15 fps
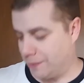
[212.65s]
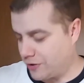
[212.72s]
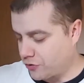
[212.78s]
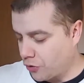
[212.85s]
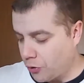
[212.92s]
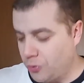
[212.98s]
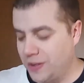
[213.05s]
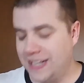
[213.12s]
This
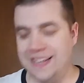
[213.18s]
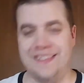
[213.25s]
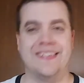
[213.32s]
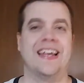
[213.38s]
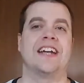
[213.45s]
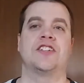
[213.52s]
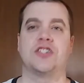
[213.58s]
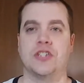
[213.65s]
whole
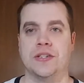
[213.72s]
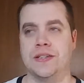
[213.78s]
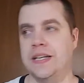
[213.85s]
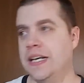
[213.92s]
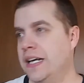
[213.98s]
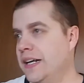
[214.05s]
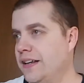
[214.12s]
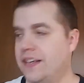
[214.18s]
election,
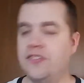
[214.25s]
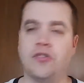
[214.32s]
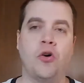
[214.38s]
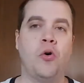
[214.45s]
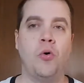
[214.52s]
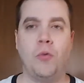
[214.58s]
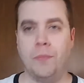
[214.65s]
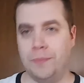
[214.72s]
this
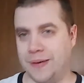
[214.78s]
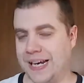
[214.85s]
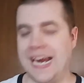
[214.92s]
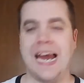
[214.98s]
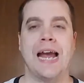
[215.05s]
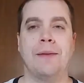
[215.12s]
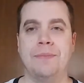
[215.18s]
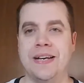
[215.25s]
whole
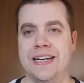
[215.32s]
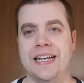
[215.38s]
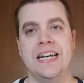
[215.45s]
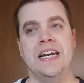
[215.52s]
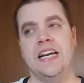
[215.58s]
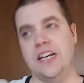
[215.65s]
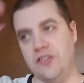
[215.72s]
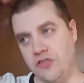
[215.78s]
cabinet
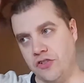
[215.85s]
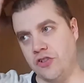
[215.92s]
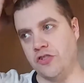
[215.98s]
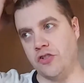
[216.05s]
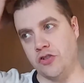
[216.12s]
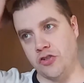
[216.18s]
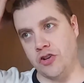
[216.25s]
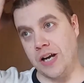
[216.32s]
is
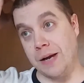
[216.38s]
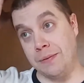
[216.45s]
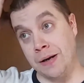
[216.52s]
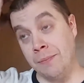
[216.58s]
just a sham.